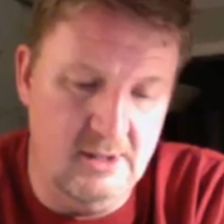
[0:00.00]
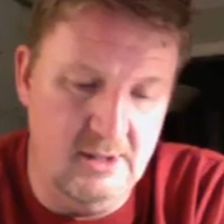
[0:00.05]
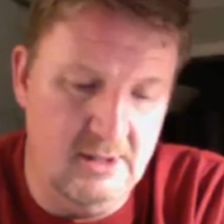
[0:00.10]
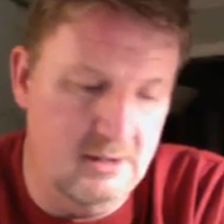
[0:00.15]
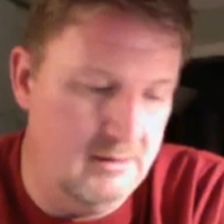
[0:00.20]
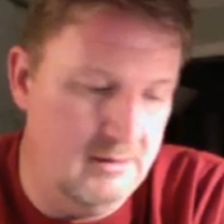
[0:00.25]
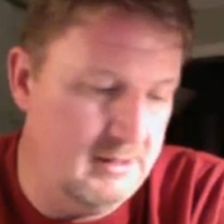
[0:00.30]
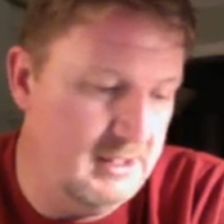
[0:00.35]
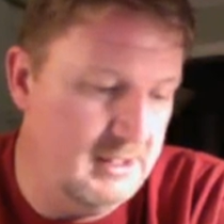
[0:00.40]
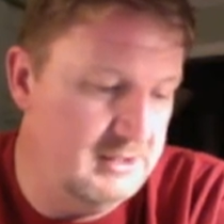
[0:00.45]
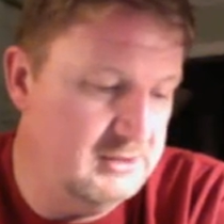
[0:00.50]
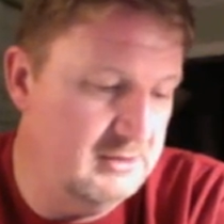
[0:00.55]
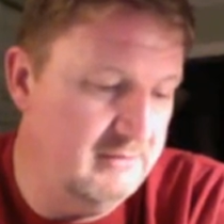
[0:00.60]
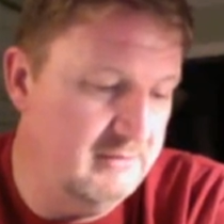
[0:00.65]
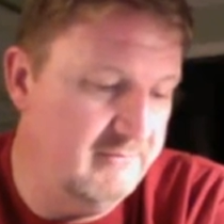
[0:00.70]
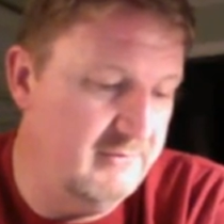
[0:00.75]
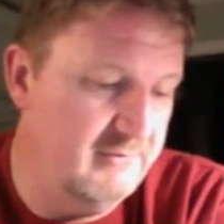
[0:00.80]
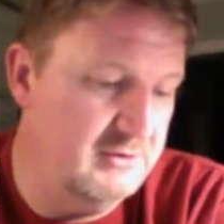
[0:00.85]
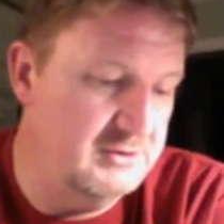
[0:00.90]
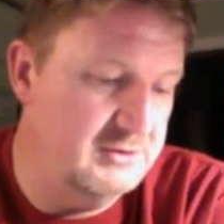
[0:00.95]
Okay, so the
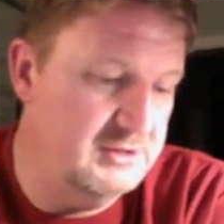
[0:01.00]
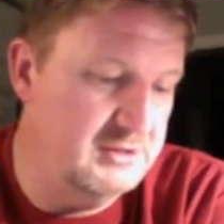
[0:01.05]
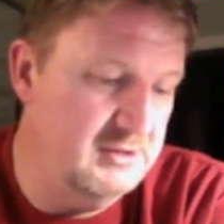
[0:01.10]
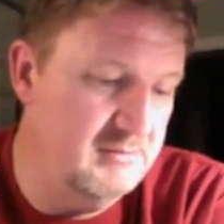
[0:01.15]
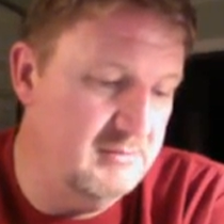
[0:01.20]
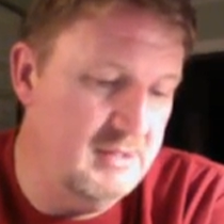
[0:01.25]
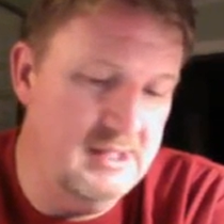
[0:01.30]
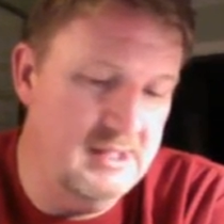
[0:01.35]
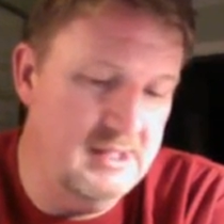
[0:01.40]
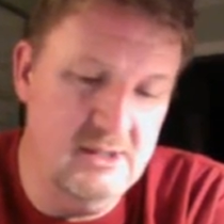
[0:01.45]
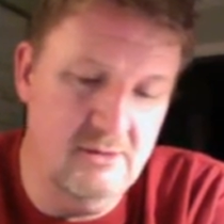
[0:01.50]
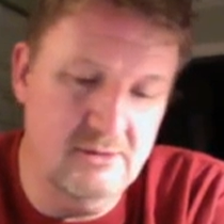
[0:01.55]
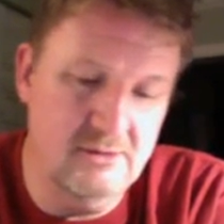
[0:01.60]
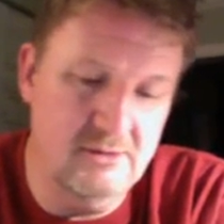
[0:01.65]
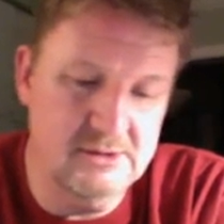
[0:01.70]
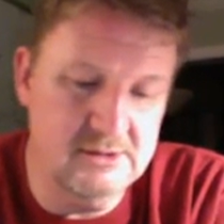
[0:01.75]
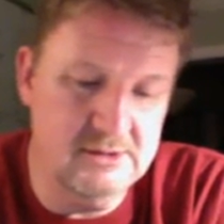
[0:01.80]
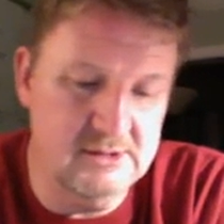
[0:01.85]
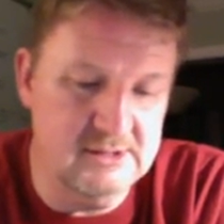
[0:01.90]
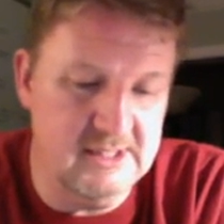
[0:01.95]
first thing you might
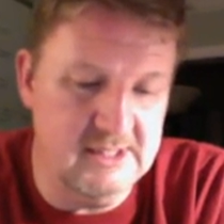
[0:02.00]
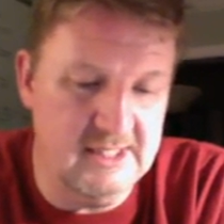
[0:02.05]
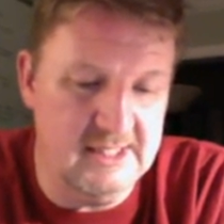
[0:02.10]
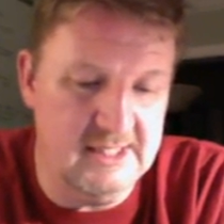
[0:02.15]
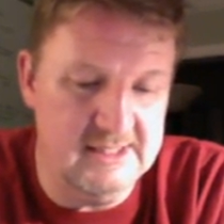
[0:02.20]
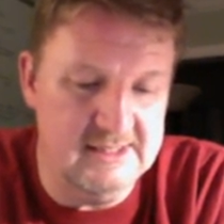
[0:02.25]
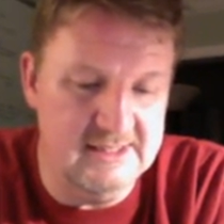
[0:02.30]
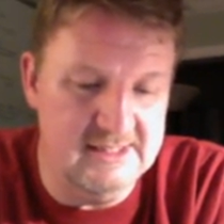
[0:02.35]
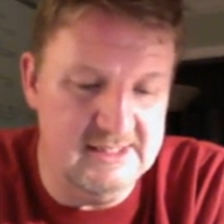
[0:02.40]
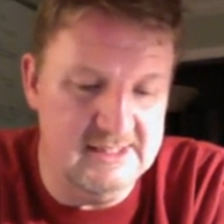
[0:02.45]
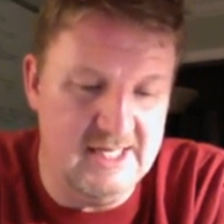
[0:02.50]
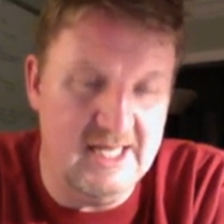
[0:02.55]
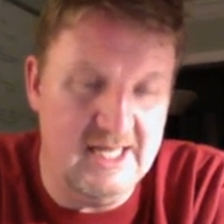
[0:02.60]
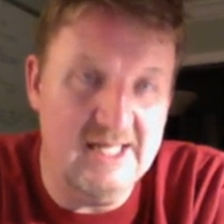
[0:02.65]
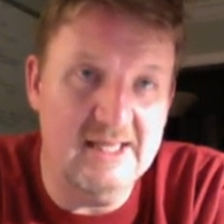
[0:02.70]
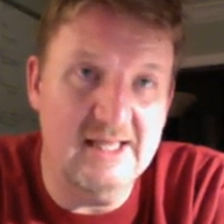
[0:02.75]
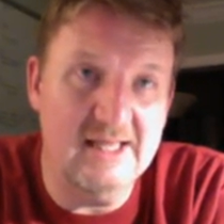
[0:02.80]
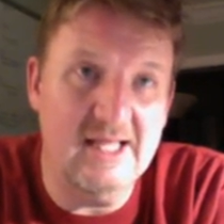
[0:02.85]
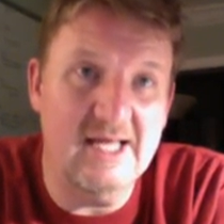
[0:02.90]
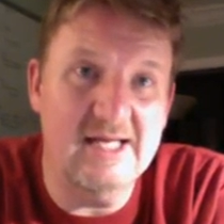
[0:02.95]
notice is that I did
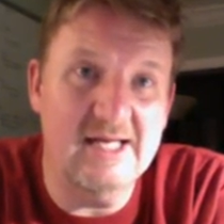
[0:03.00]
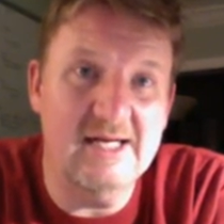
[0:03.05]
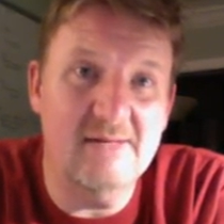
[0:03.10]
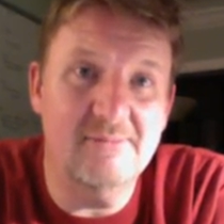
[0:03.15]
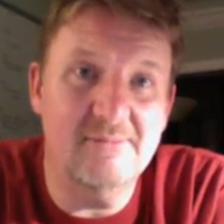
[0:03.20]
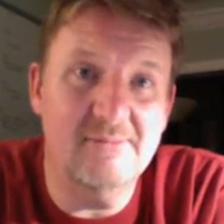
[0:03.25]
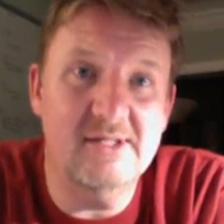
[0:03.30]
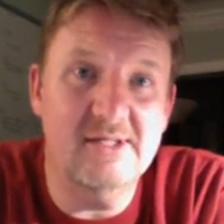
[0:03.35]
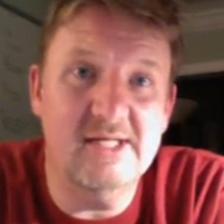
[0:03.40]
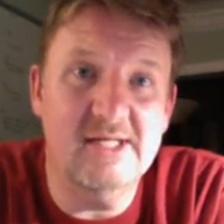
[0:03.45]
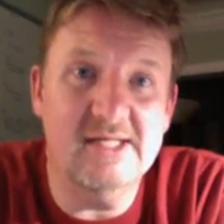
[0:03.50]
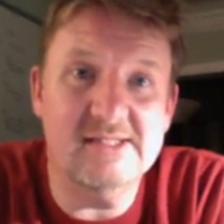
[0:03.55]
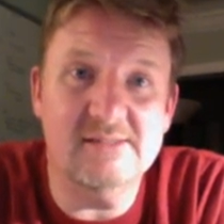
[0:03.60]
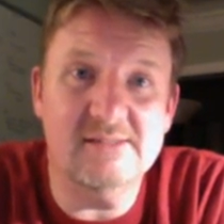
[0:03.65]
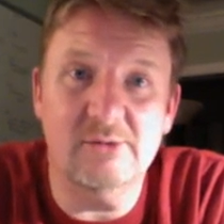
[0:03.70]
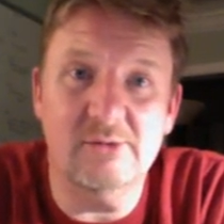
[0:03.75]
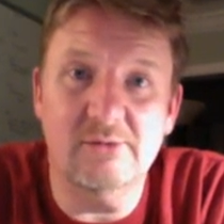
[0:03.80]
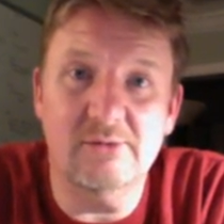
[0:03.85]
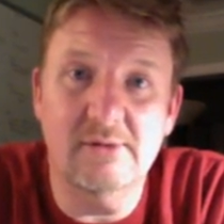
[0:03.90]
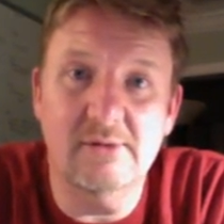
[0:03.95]
not line up the
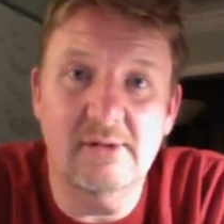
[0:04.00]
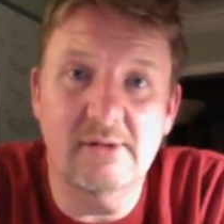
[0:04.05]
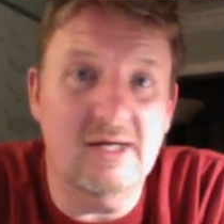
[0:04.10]
decimal.